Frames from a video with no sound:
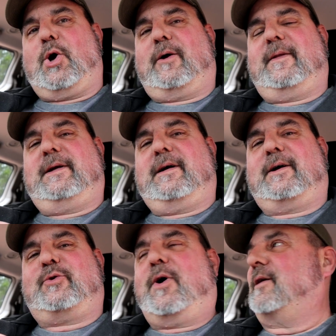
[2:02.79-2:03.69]
along the
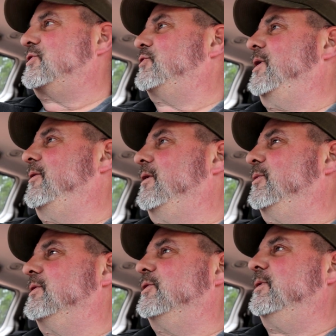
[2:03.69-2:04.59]
uh, cross trail that
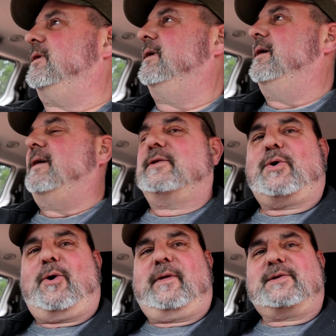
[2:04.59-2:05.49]
we're doing,
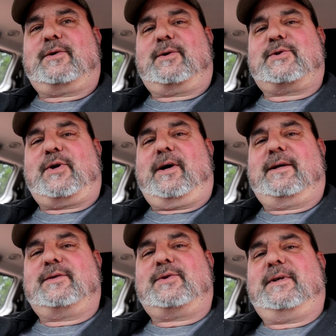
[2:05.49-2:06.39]
there's all these little
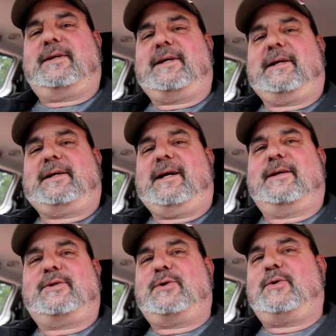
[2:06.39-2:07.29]
signs uh,
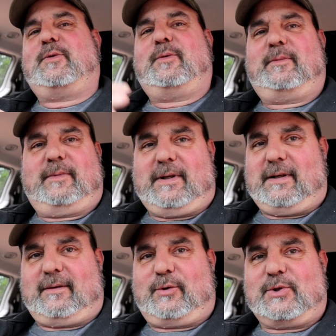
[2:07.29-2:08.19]
dedicated to
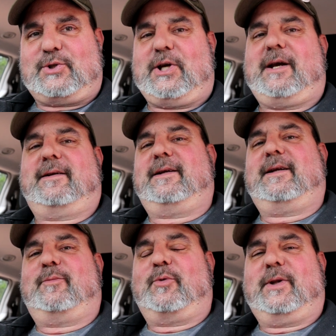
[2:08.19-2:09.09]
uh,
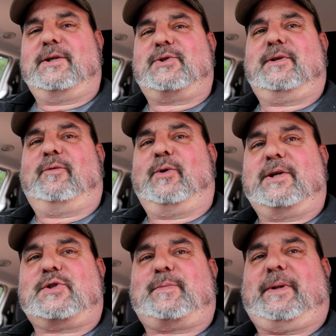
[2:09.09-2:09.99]
Christianity and religion and
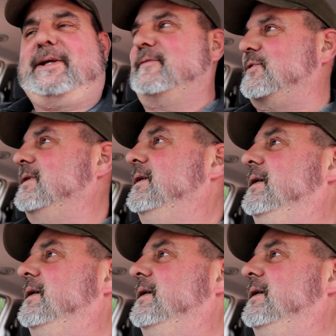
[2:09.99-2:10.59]
religious beliefs,